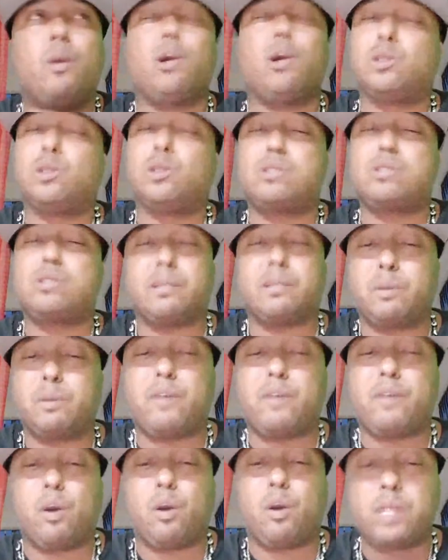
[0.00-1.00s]
we're going through something
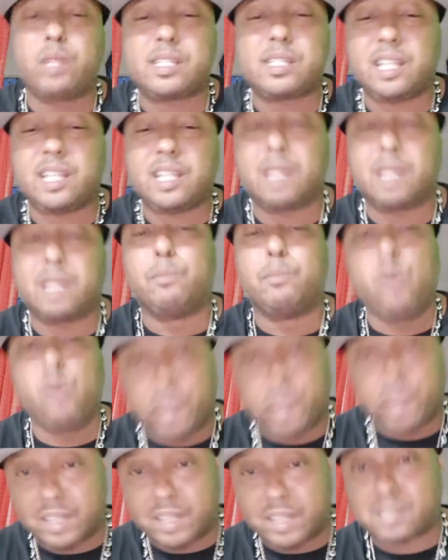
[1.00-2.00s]
we've only seen in
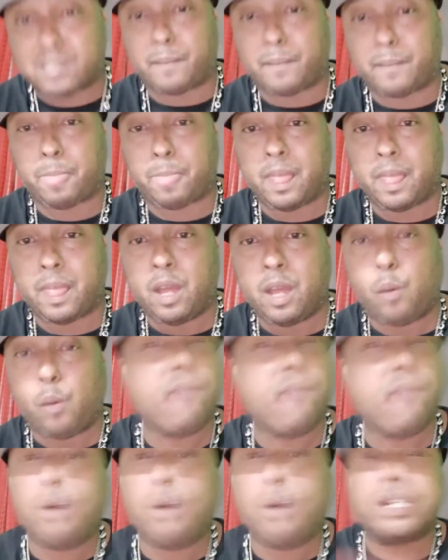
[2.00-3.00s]
movies.
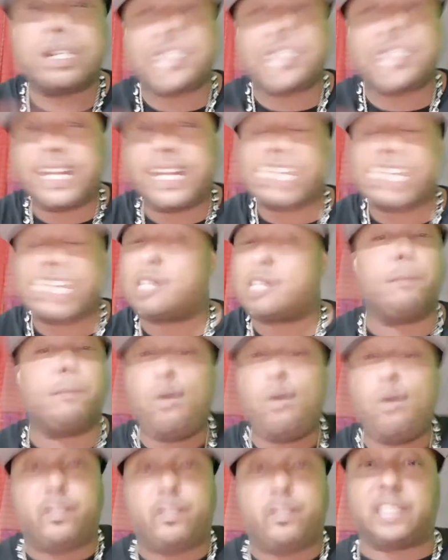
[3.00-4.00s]
We've only seen this in
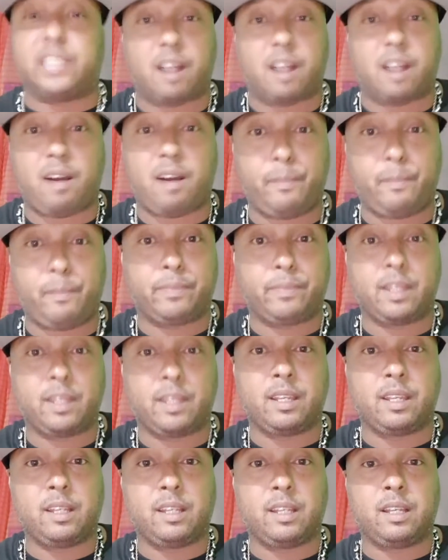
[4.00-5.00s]
movies, y'all.
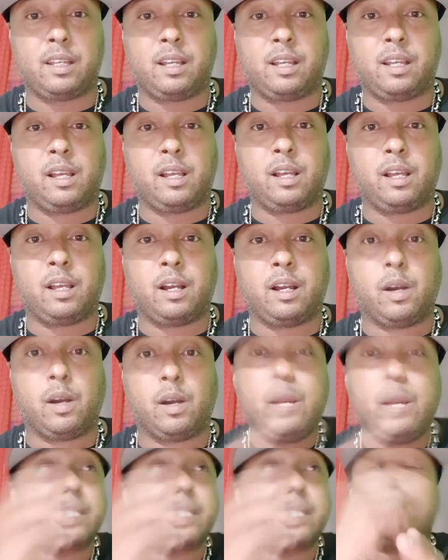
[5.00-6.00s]
We
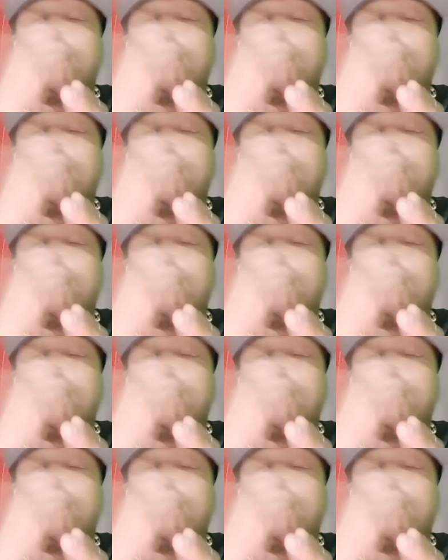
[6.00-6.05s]
was eating